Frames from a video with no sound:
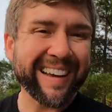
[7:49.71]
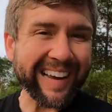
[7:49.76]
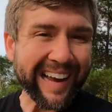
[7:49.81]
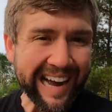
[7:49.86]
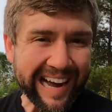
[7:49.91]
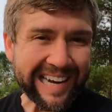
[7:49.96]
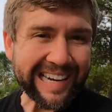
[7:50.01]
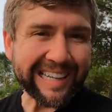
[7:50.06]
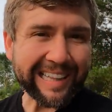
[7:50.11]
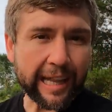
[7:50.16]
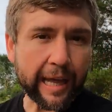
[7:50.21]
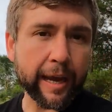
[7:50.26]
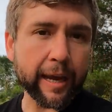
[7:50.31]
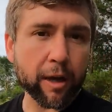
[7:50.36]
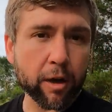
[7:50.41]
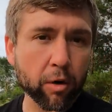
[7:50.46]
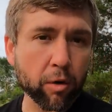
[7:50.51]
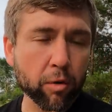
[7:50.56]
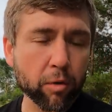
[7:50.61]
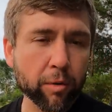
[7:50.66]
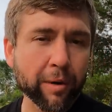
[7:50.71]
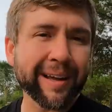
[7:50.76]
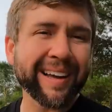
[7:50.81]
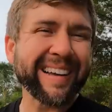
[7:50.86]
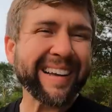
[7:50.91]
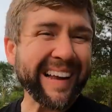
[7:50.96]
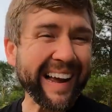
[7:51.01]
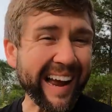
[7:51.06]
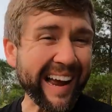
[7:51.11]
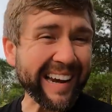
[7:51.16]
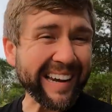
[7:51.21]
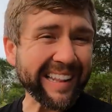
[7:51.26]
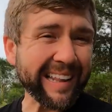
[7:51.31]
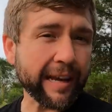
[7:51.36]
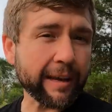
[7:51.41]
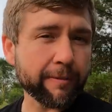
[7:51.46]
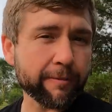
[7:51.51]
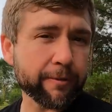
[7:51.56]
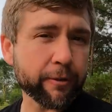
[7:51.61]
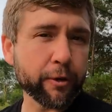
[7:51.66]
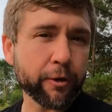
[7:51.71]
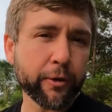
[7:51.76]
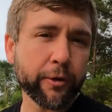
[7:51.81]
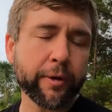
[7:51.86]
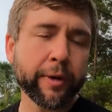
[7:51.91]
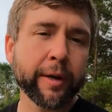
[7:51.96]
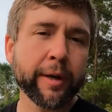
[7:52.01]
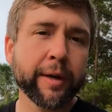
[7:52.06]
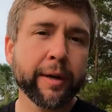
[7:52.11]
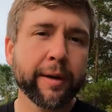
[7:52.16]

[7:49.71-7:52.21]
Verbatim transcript: kind of like gold, kind of like food,